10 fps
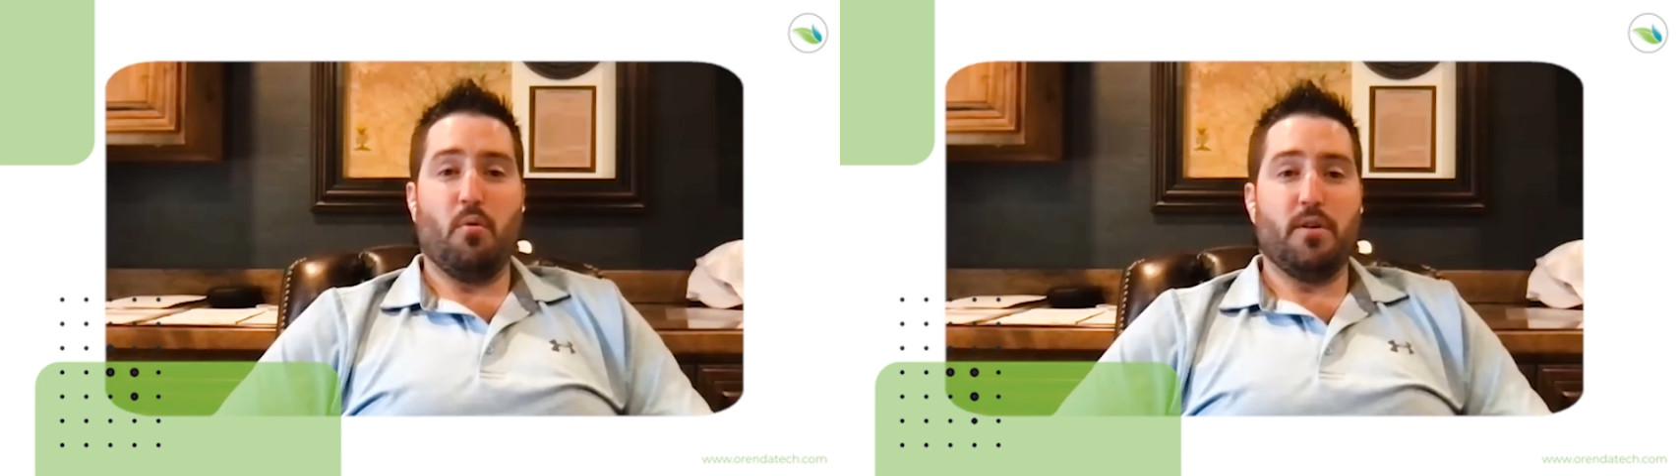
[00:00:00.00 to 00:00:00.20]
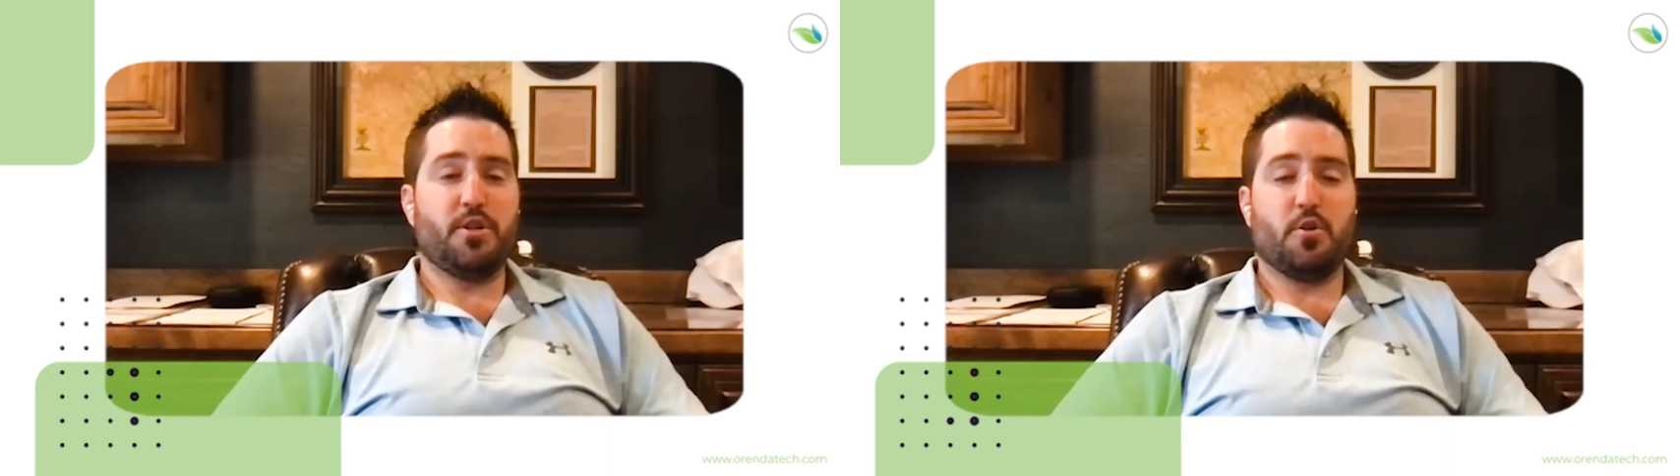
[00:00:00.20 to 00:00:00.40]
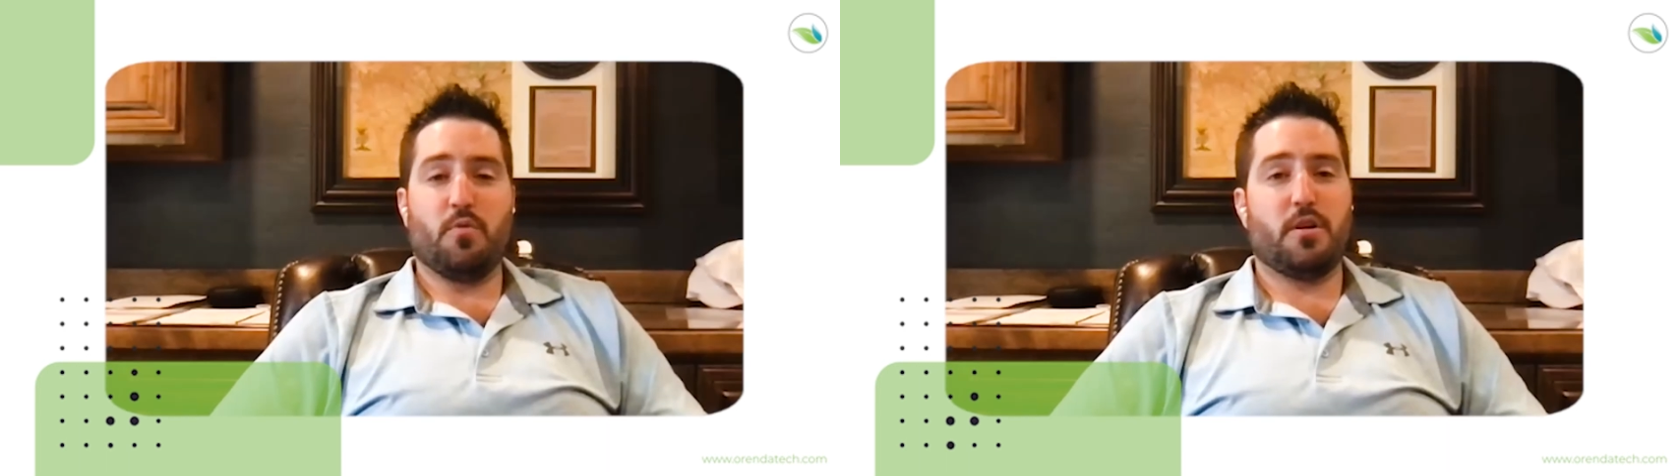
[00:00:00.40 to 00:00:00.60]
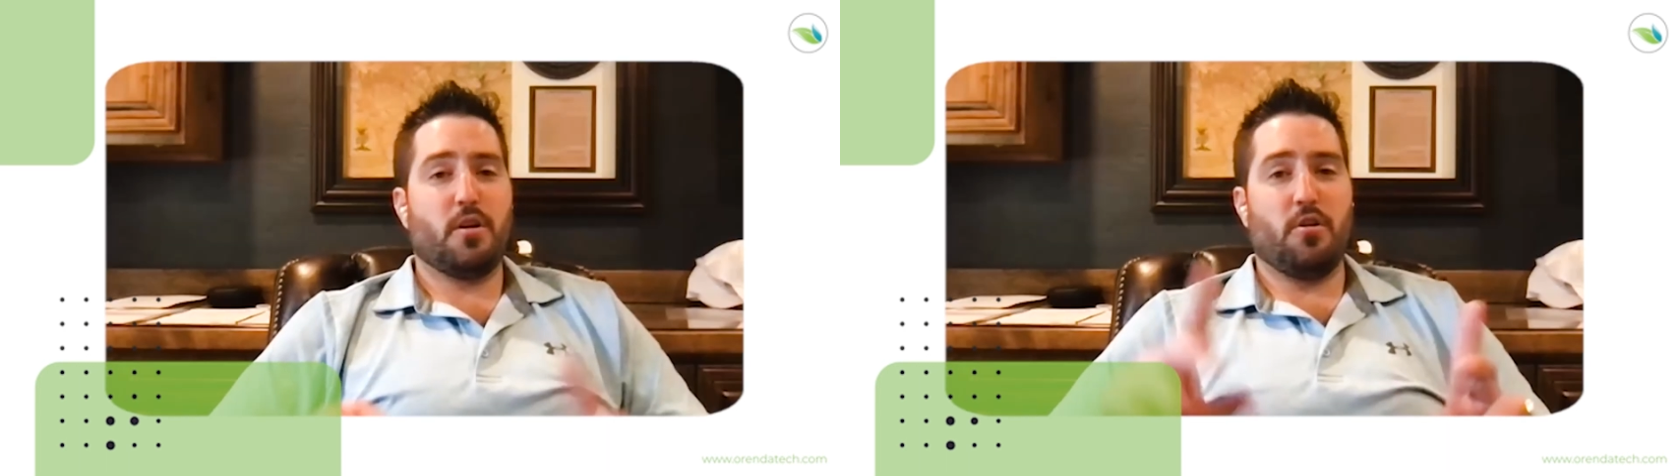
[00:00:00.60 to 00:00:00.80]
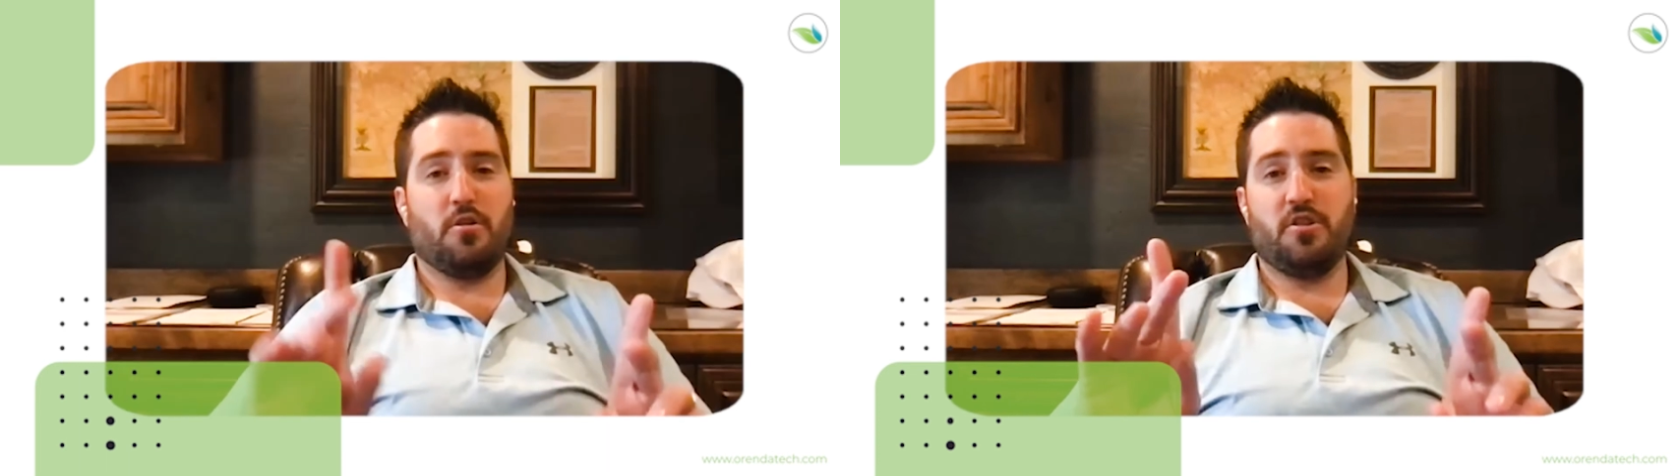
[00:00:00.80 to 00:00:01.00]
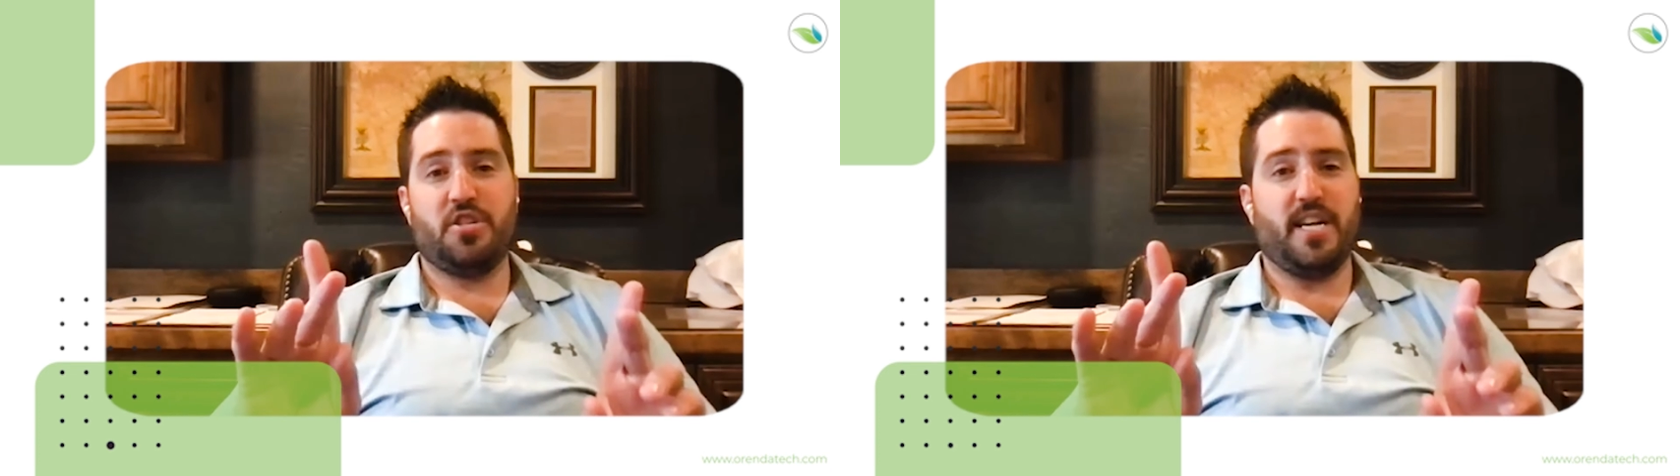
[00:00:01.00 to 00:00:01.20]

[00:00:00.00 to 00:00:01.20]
Point your return